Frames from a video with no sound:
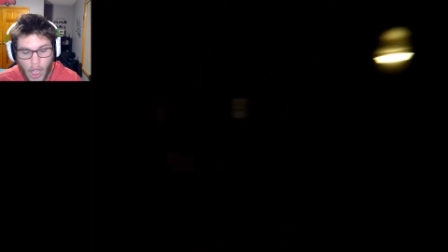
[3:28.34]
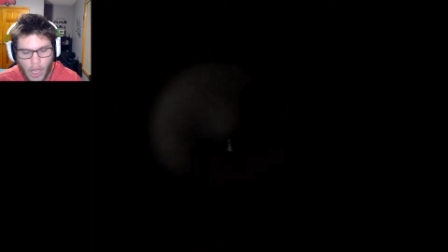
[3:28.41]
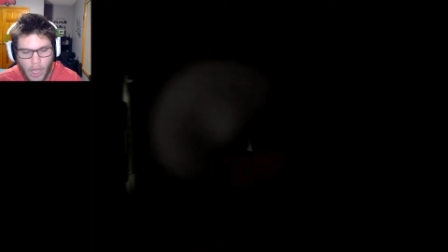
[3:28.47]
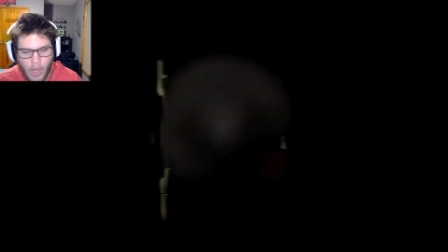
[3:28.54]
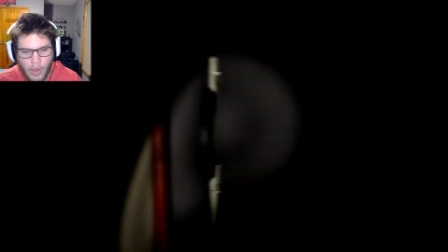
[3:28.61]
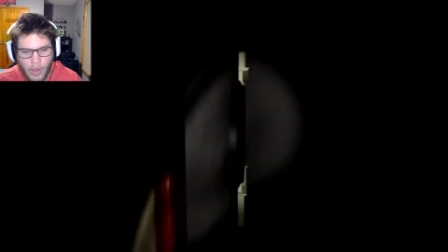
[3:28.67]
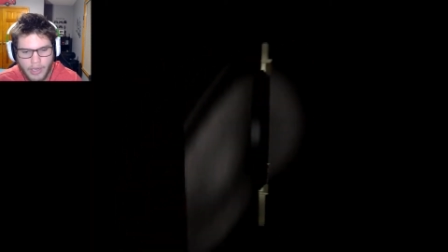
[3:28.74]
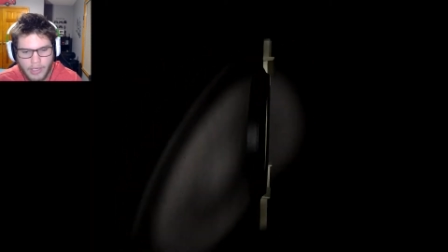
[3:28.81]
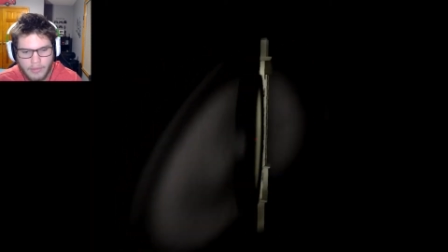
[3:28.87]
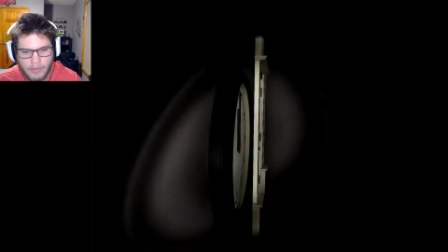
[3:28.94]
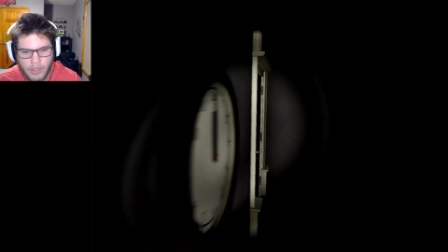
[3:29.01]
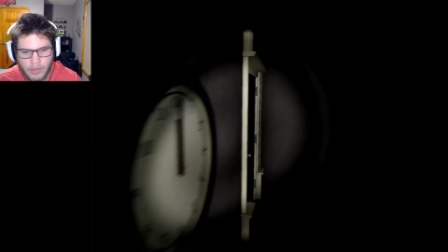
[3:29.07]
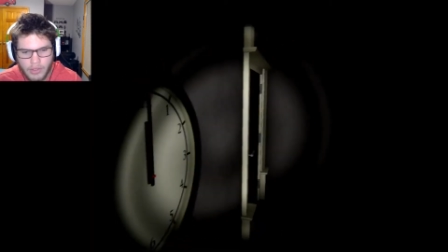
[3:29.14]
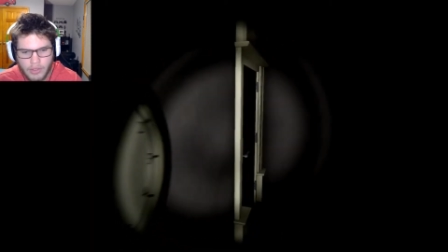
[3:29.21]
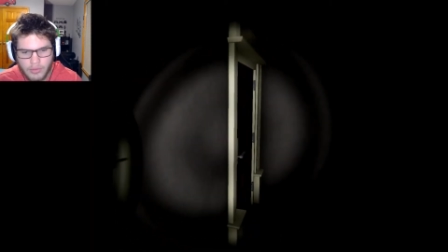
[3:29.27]
Oh, I didn't even
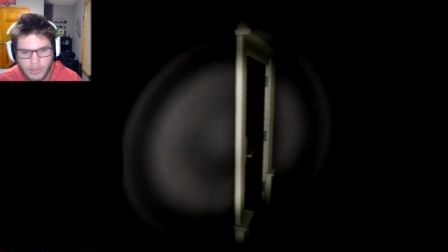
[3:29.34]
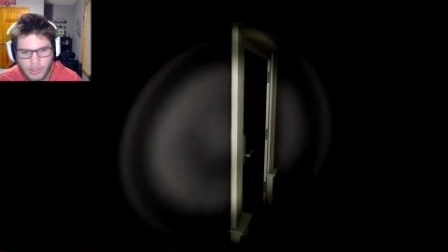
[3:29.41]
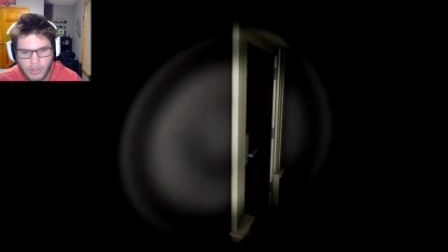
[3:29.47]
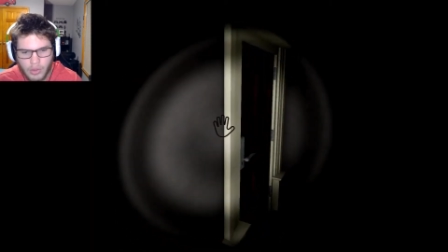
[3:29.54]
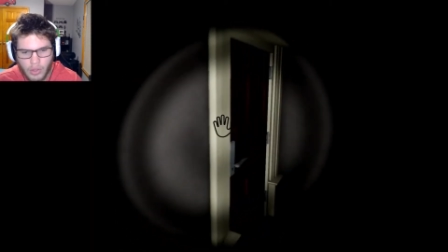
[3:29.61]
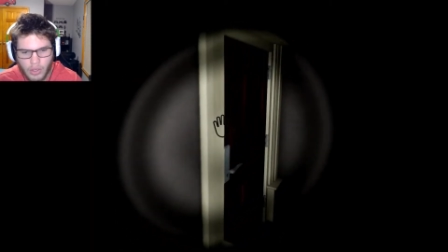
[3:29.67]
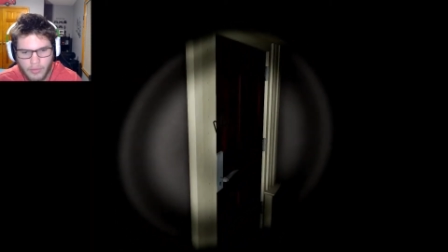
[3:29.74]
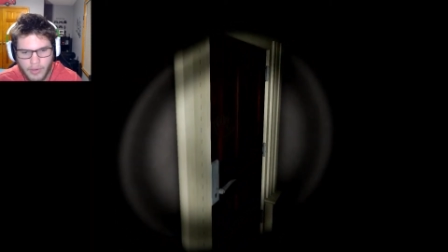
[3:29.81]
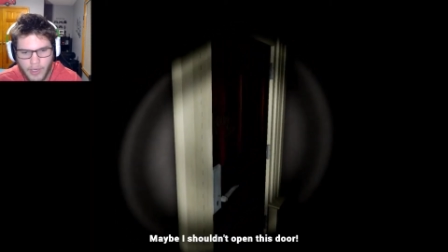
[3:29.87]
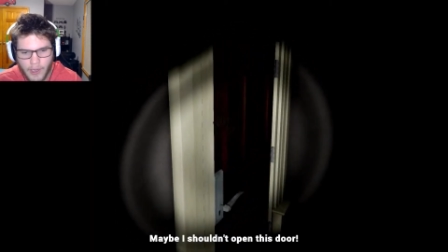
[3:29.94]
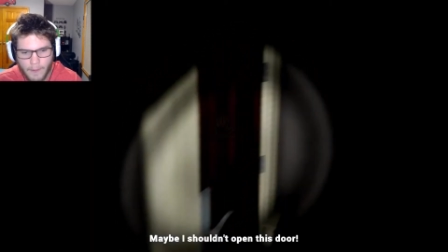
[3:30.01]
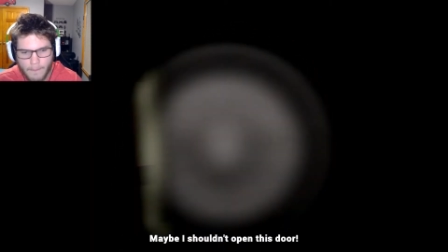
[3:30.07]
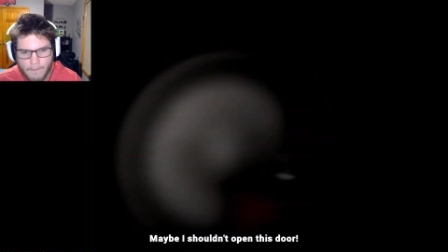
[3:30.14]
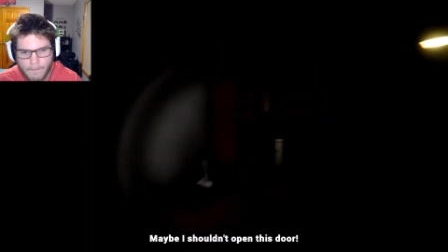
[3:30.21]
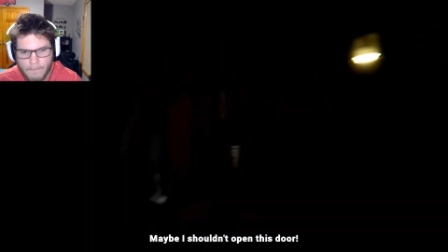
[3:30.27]
notice there was a door over
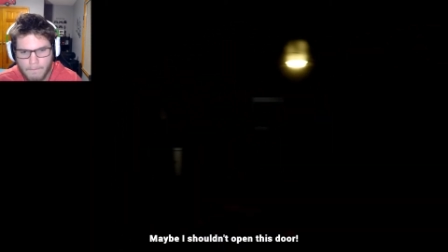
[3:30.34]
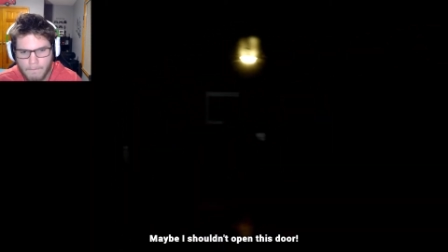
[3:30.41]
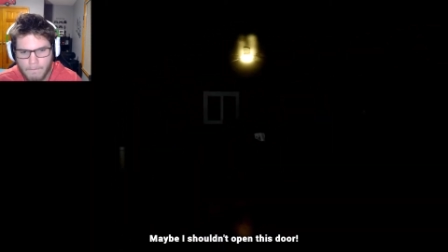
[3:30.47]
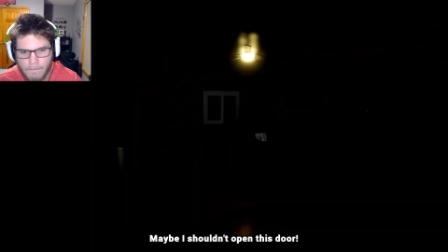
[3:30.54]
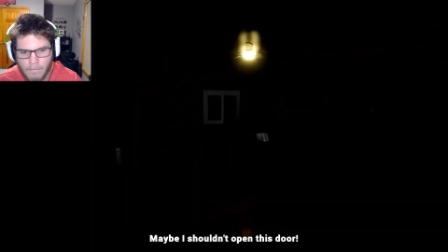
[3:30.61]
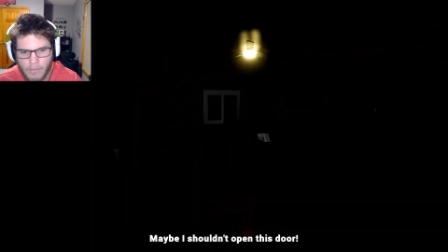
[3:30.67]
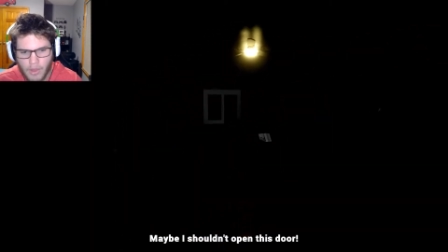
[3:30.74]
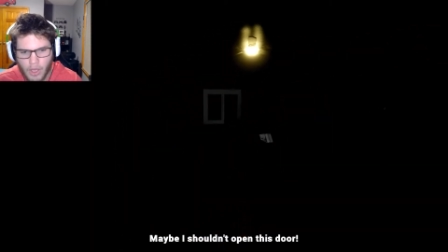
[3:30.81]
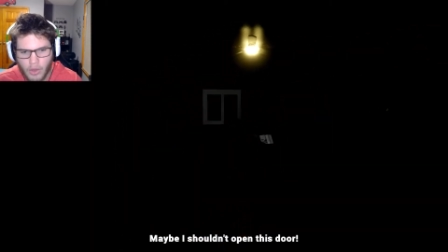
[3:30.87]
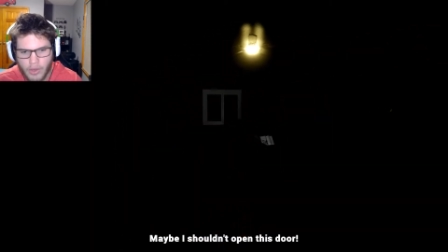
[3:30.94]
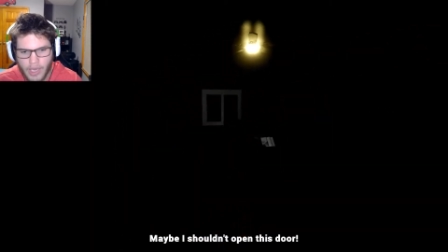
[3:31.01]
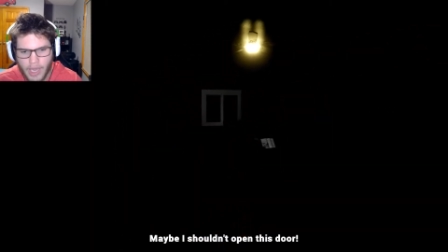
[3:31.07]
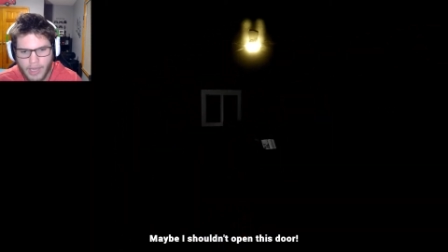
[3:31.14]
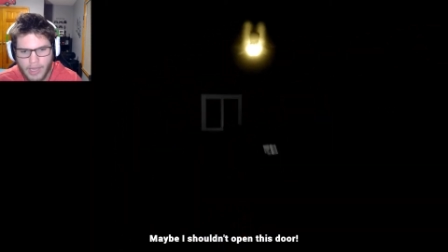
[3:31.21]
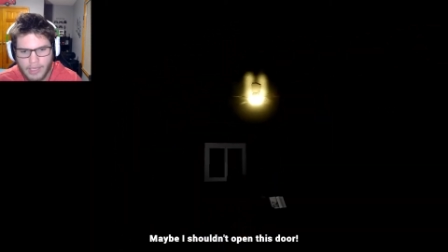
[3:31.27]
here.
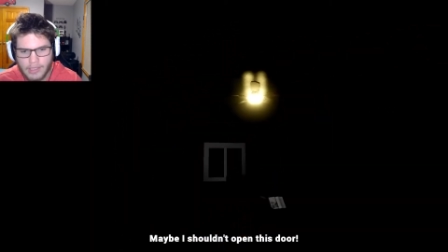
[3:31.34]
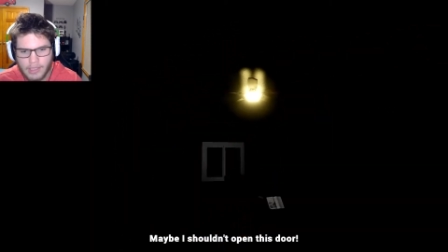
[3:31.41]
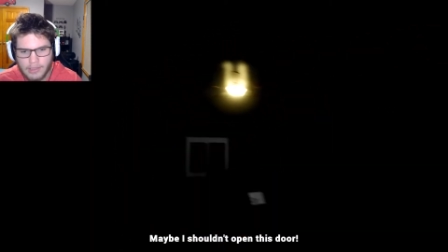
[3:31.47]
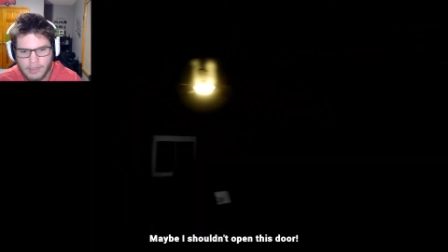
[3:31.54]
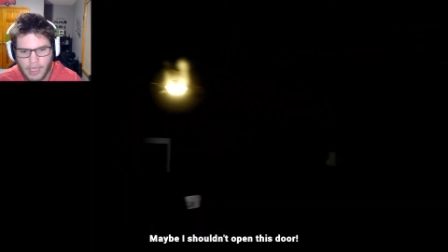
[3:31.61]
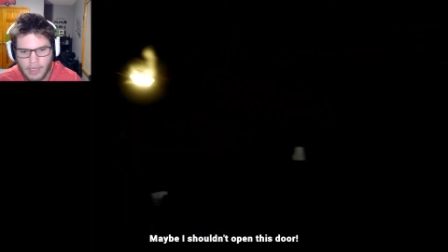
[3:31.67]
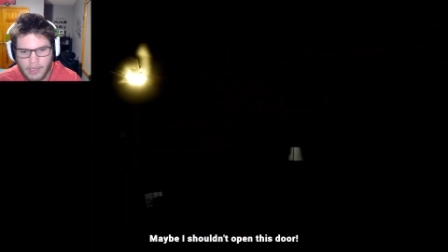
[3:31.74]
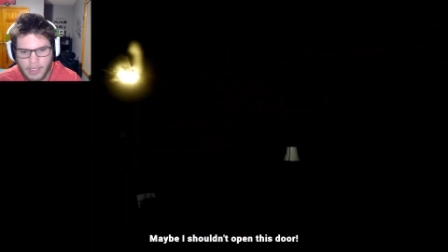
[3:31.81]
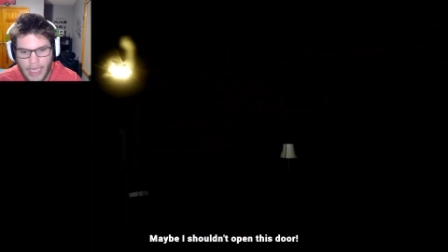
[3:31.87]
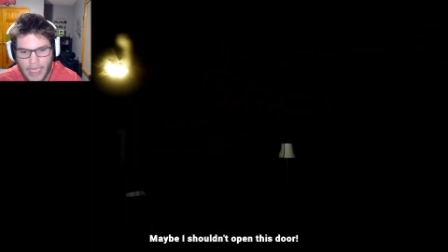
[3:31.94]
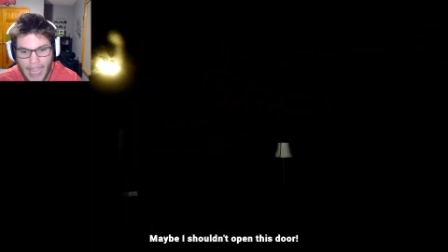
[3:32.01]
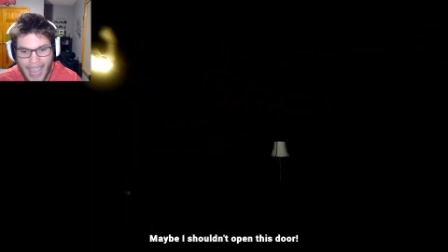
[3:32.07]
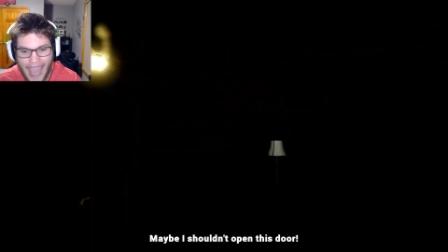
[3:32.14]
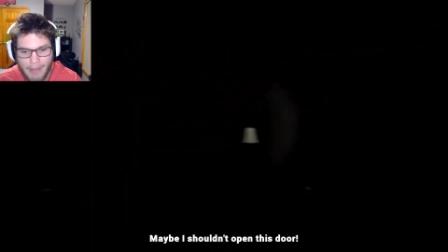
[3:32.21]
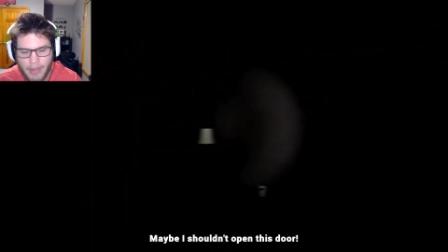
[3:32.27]
Okay, that does nothing.
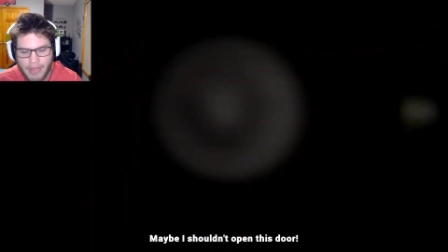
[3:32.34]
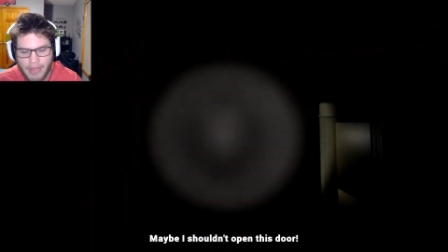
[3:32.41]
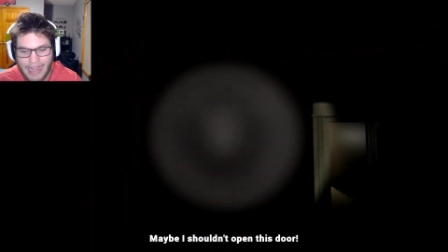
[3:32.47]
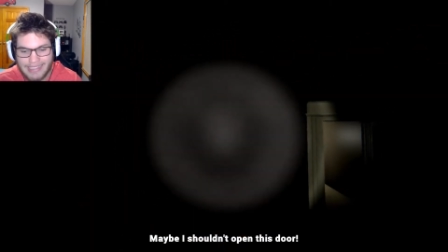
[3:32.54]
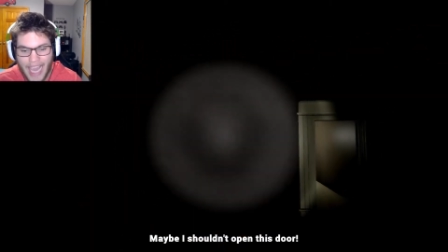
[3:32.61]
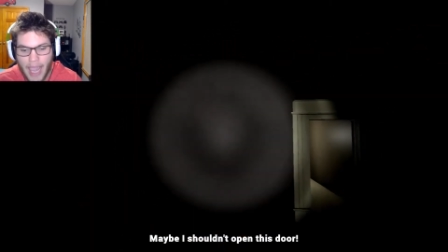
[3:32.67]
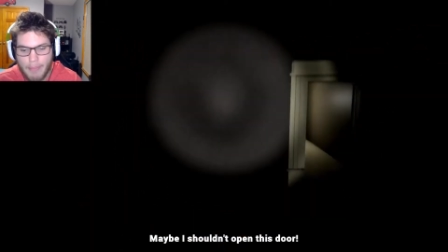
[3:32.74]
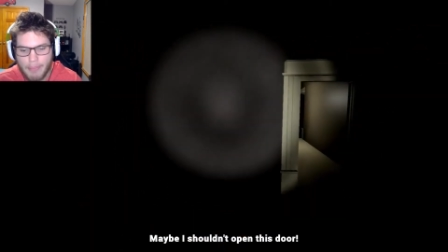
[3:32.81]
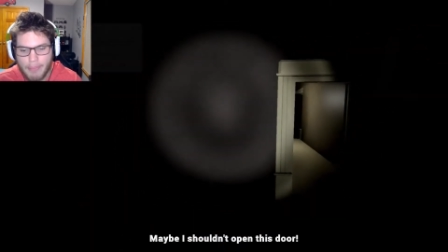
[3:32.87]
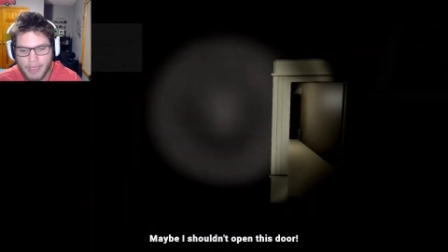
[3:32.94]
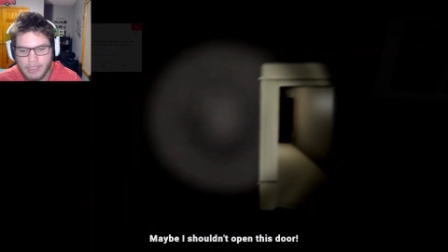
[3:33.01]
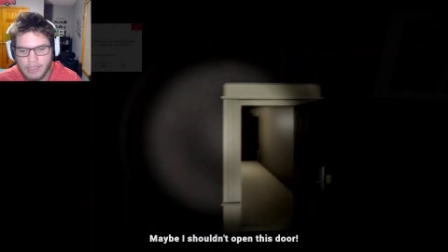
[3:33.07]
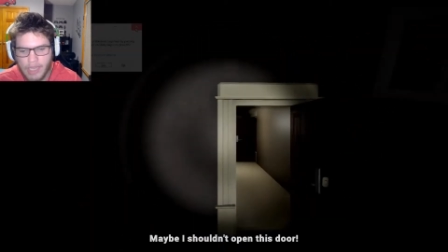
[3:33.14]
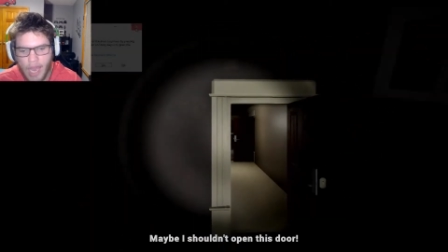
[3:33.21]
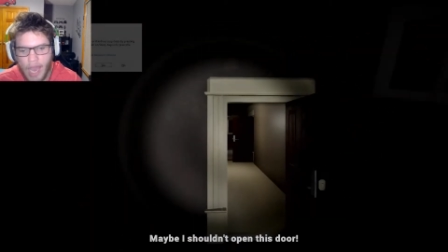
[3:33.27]
Ep that's
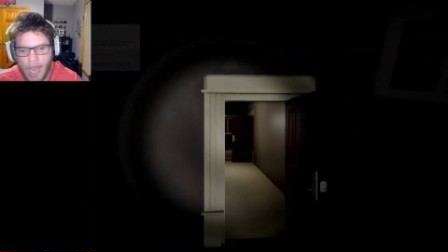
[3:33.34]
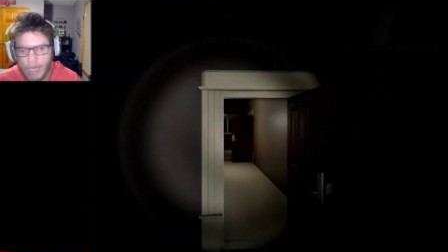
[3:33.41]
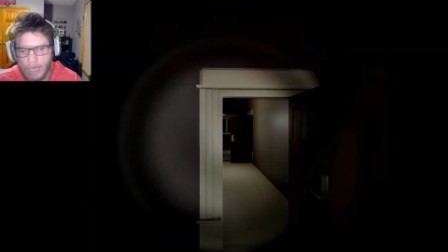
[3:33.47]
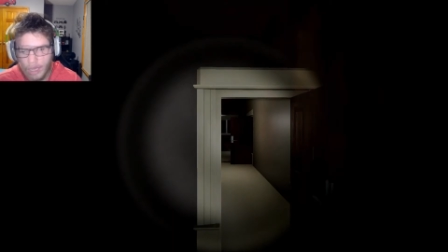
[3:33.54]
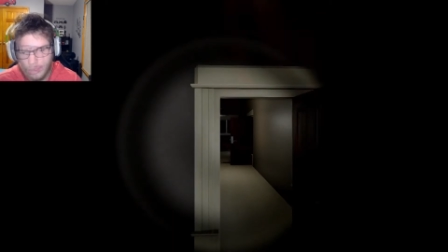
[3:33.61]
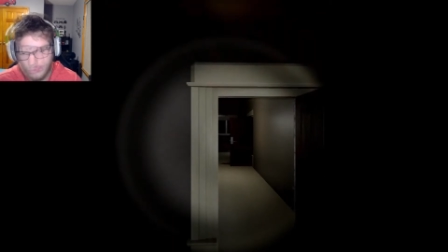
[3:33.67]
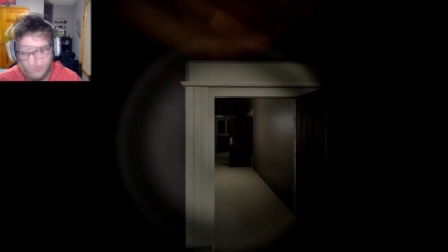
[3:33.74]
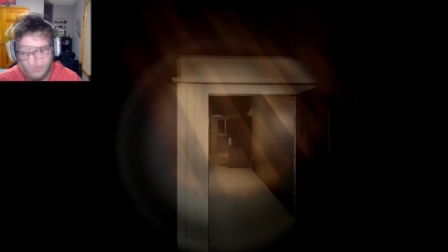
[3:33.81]
epic style.